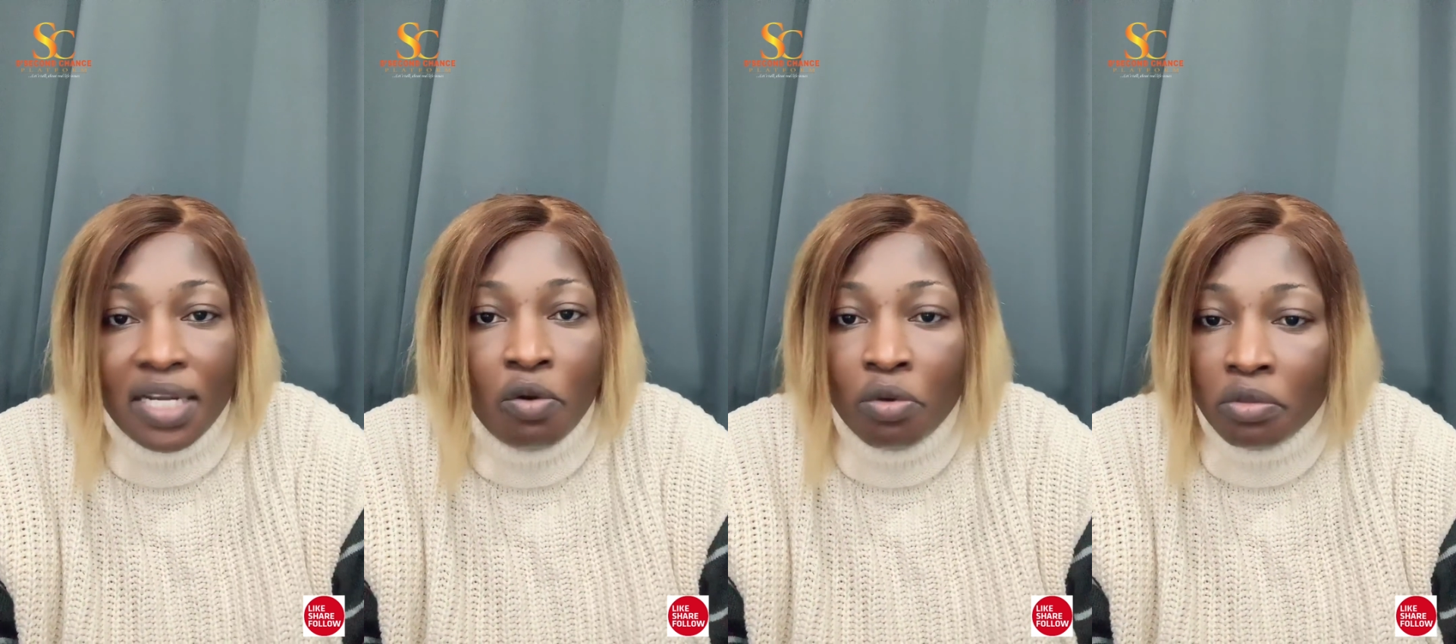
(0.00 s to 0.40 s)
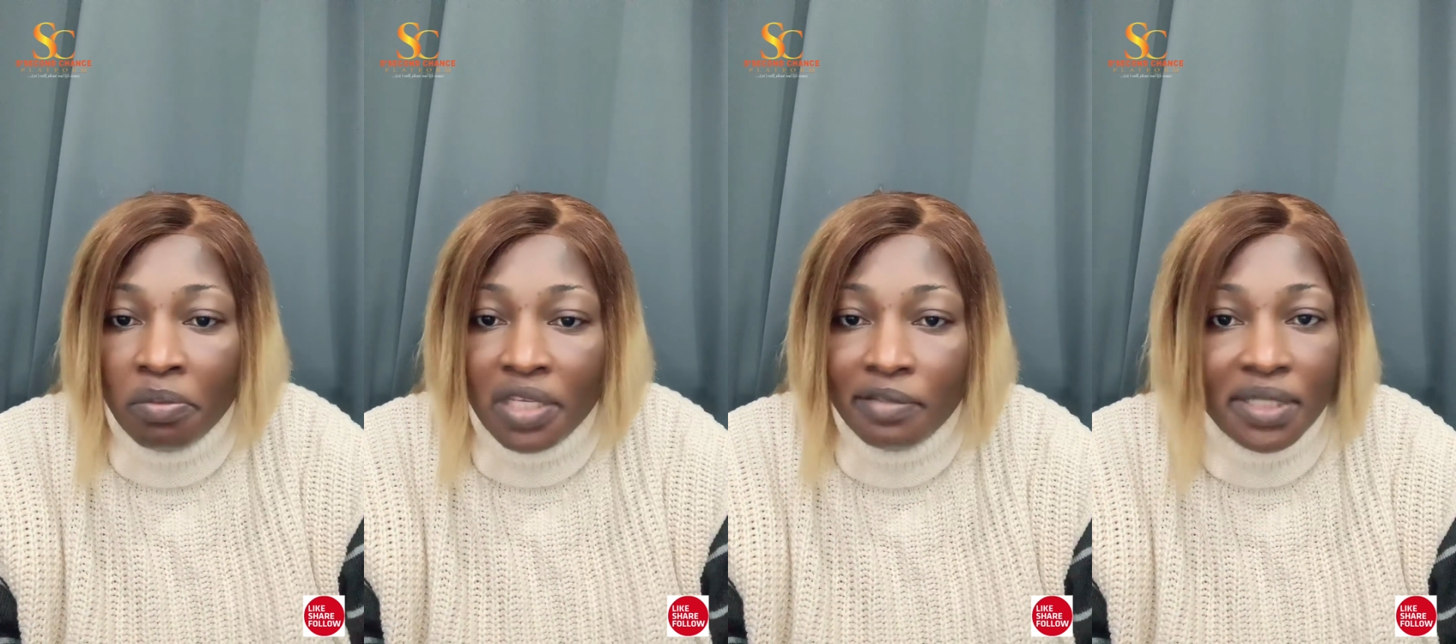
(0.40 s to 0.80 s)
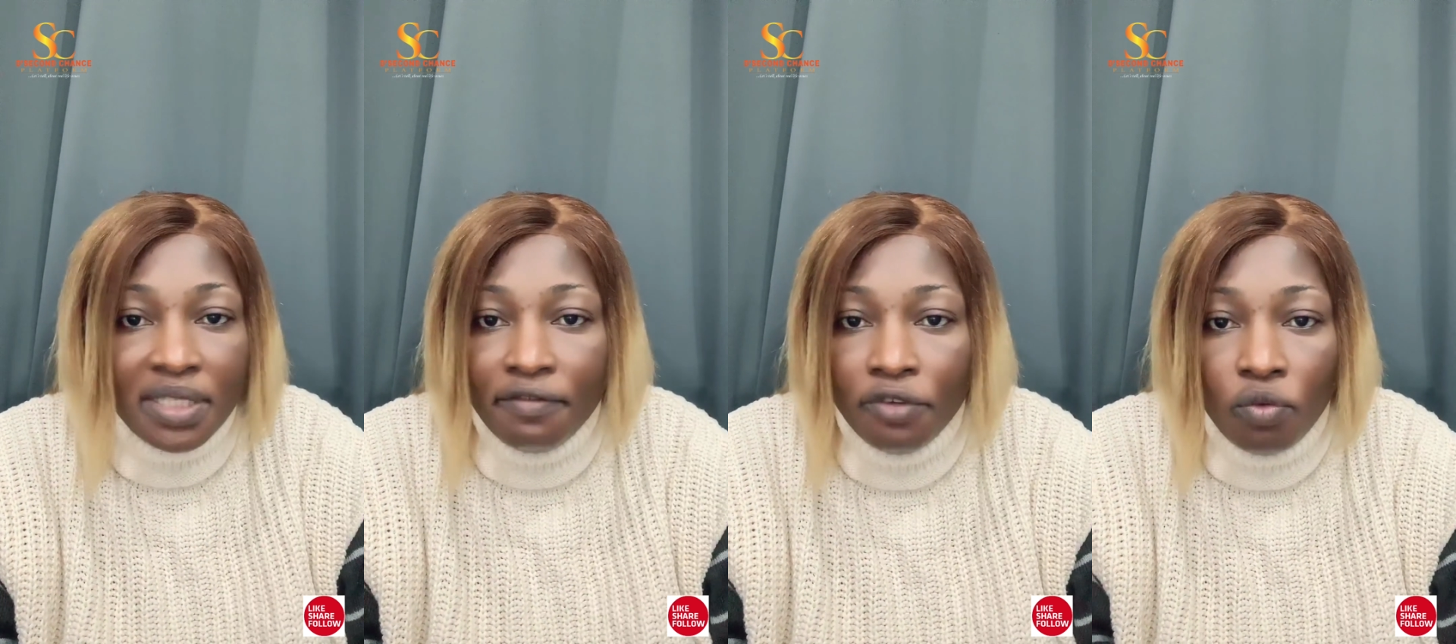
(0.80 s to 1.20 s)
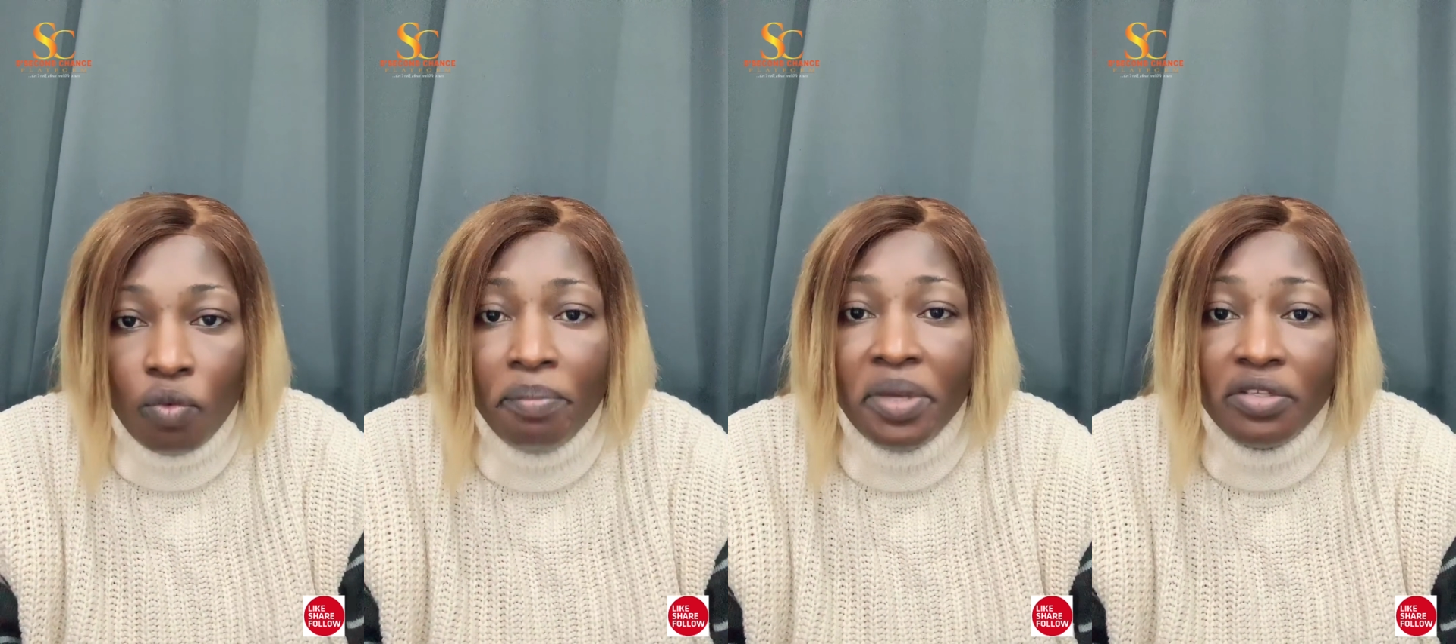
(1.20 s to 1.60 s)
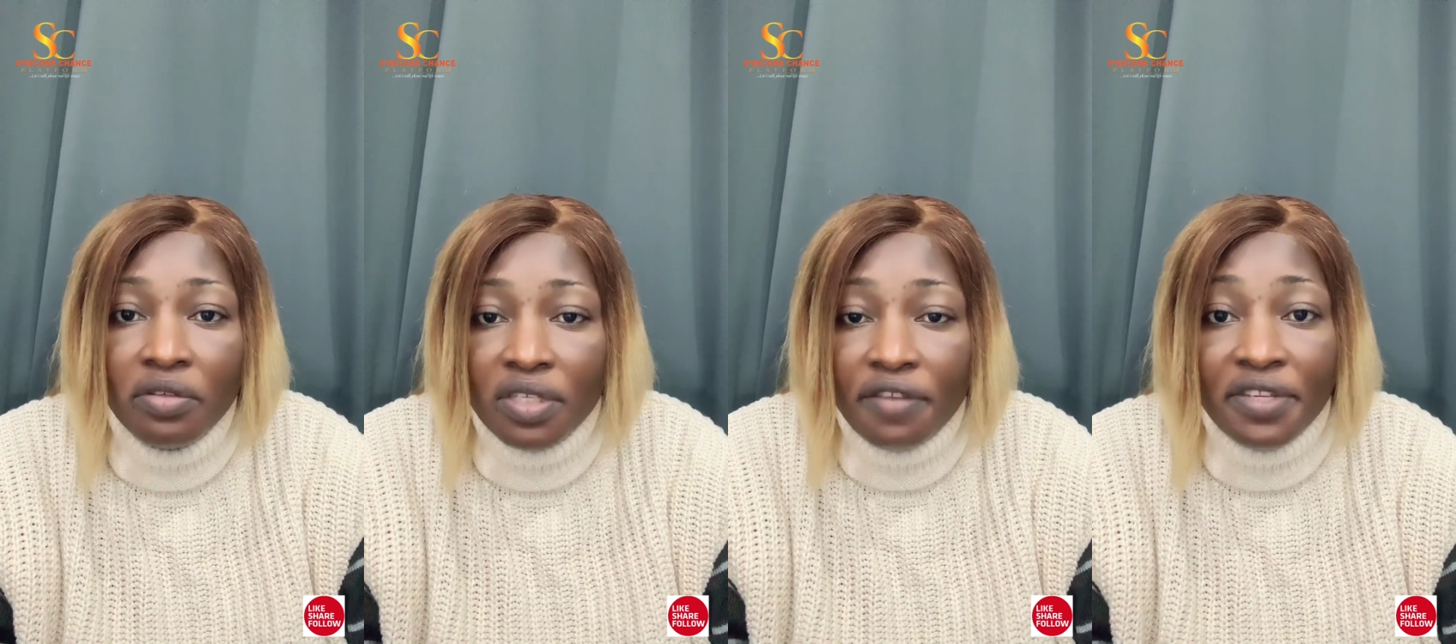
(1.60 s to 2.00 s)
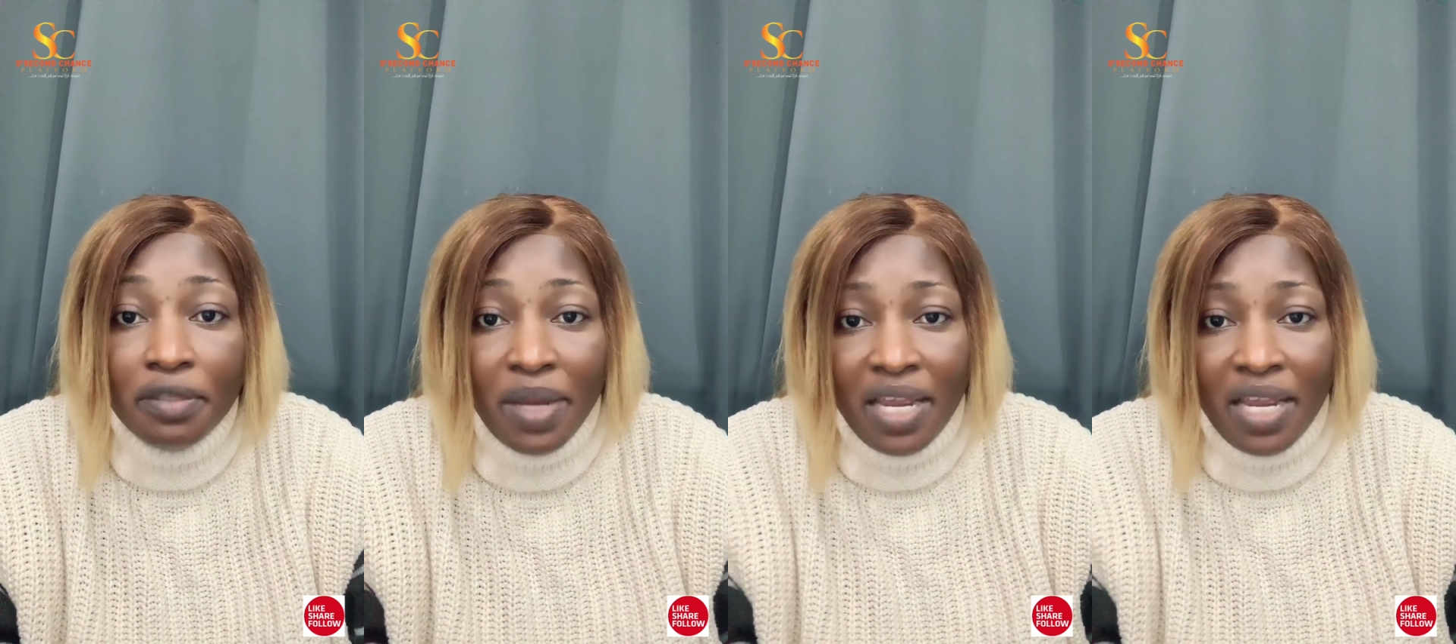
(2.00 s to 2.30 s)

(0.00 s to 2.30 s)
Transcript: That was makes me save. No, what makes you save is